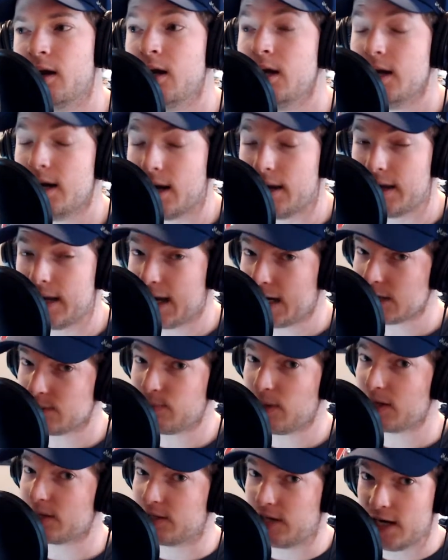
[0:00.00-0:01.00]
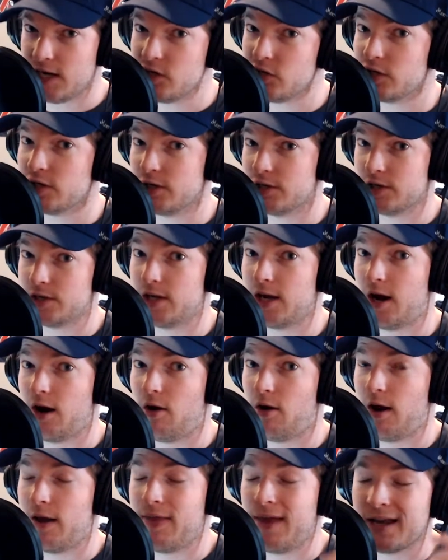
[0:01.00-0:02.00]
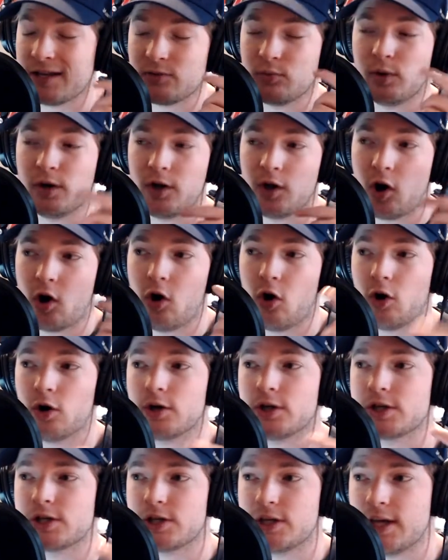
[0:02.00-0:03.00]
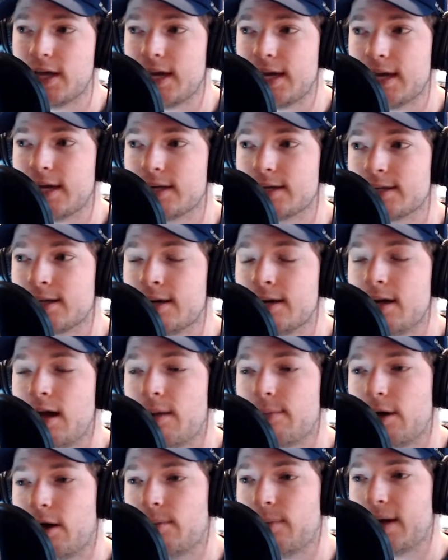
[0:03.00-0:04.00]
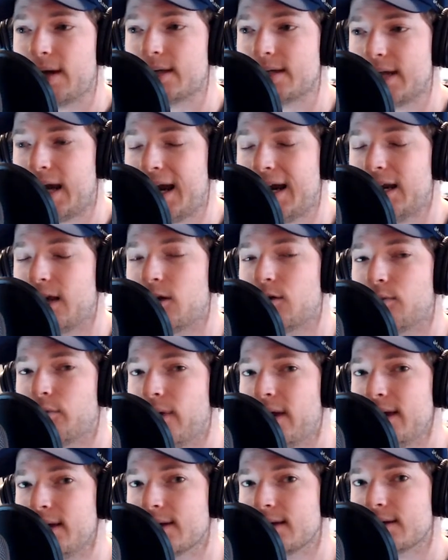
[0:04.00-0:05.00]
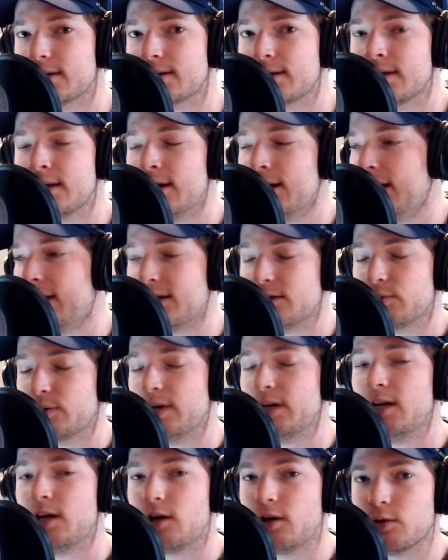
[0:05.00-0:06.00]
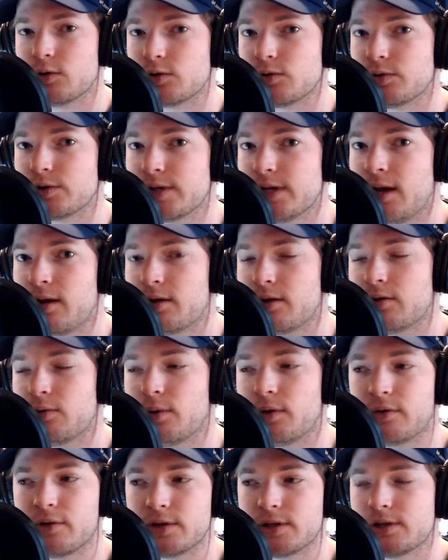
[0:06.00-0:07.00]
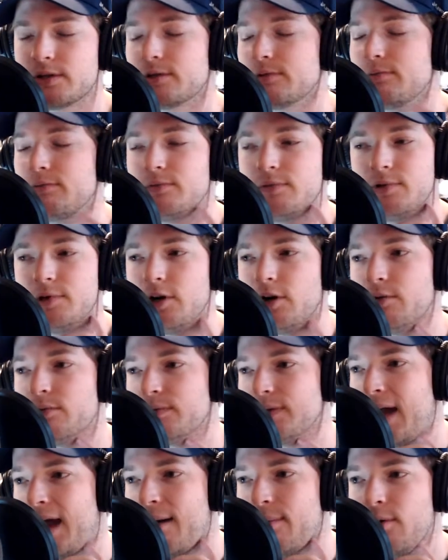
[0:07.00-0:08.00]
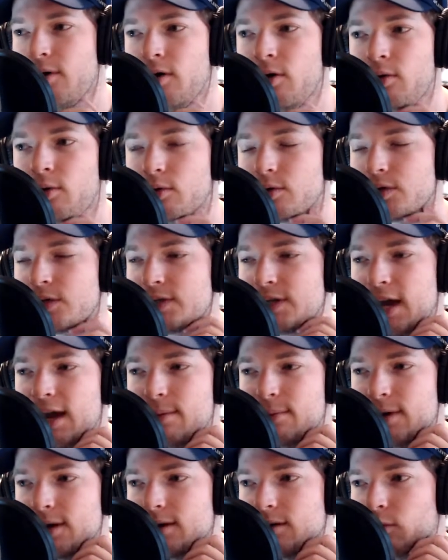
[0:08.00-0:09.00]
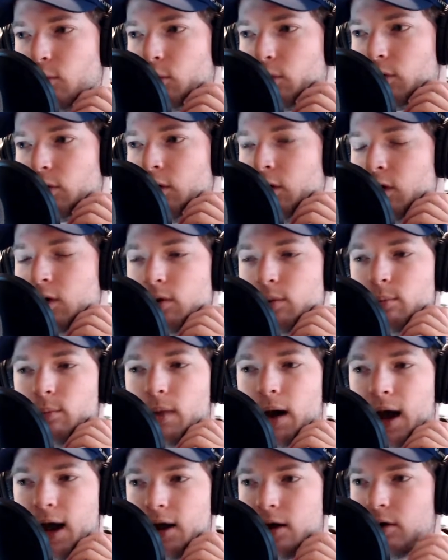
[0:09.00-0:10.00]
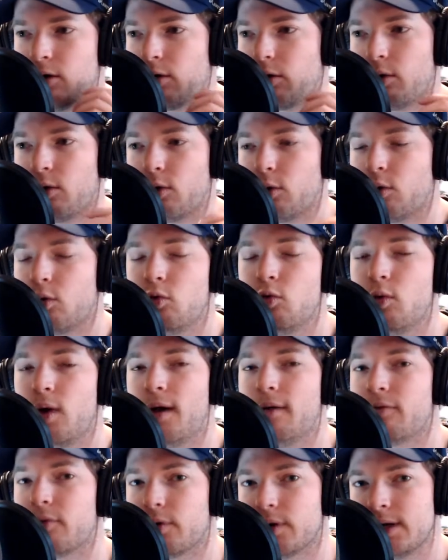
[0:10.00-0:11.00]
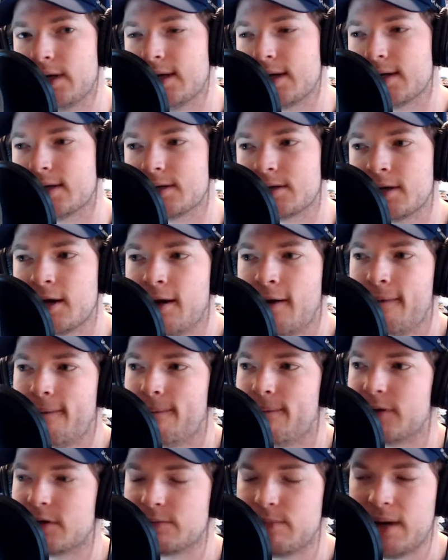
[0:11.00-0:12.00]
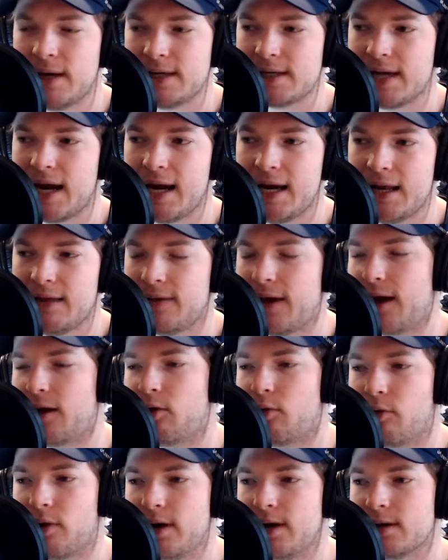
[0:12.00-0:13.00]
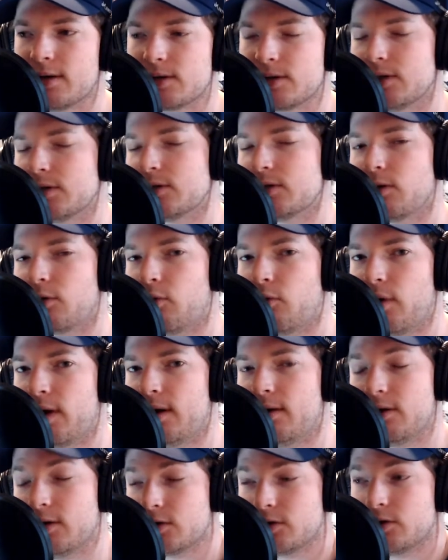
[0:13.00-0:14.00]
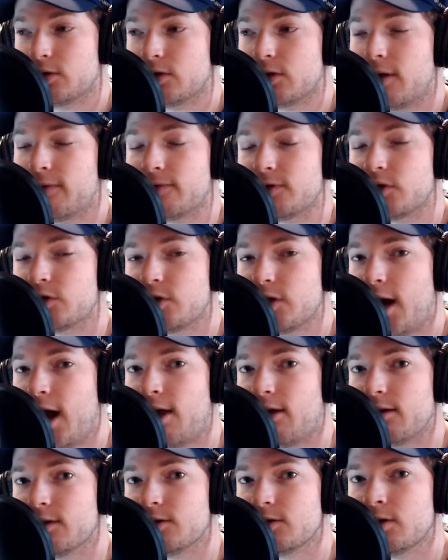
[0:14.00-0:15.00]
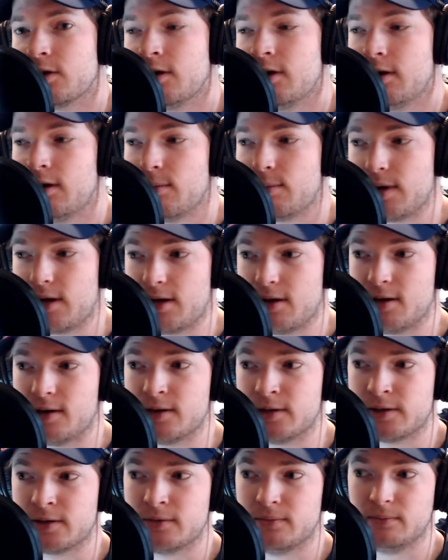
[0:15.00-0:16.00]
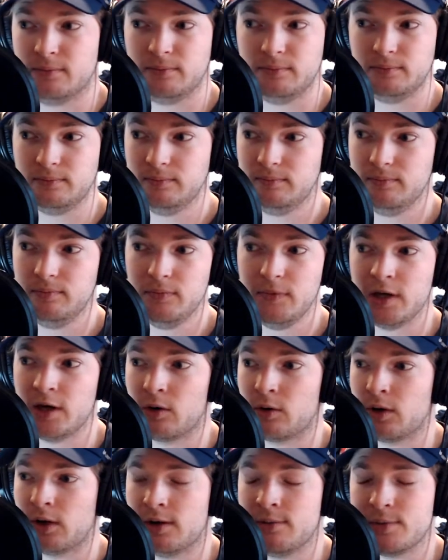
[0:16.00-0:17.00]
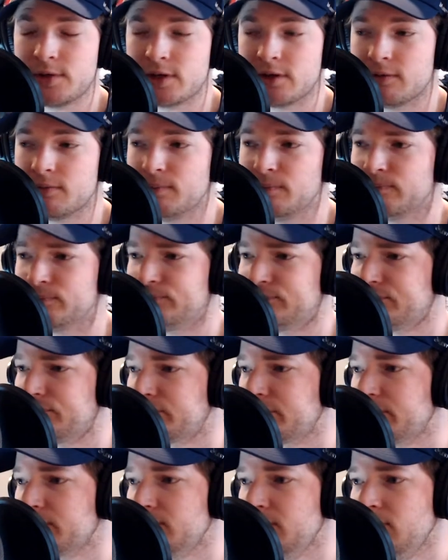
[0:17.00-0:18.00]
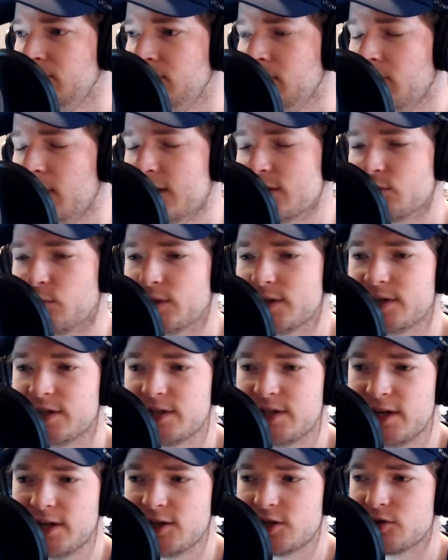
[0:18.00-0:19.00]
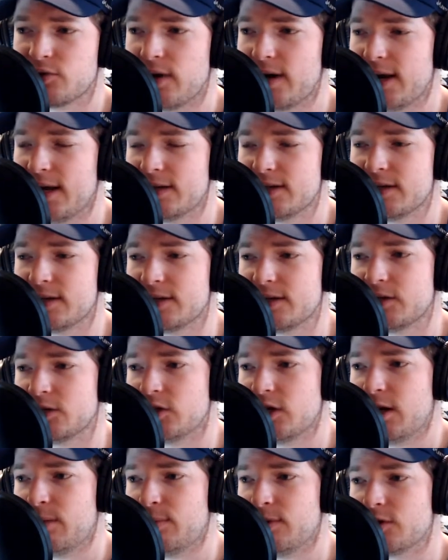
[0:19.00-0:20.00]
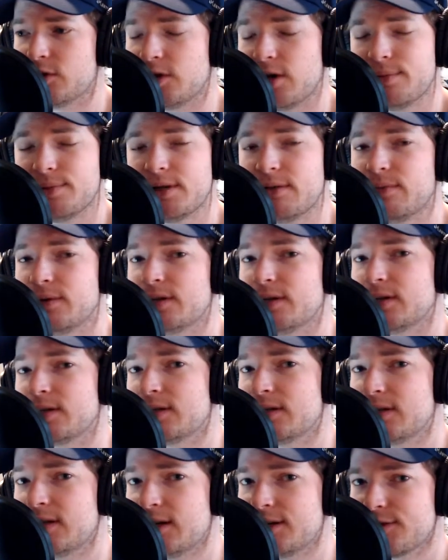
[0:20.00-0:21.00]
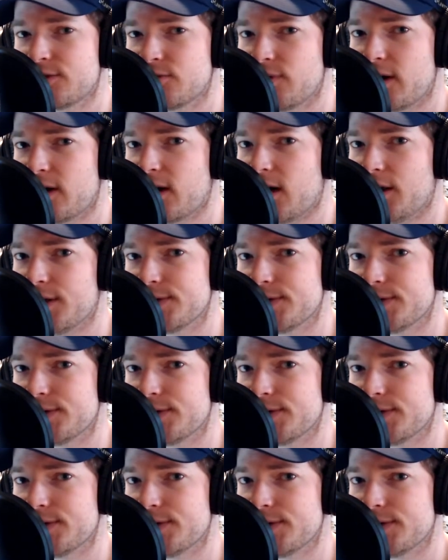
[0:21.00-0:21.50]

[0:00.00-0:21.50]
Now, the expectation is there, and that's one of the hardest things about maintaining greatness. And that's what any coach will tell you, whether it's, Dabo or Saban or Meyer or whoever it is. It's maintaining that greatness that's the toughest challenge, because, Clemson has won 6 straight ACC championships. They've been to 6 straight college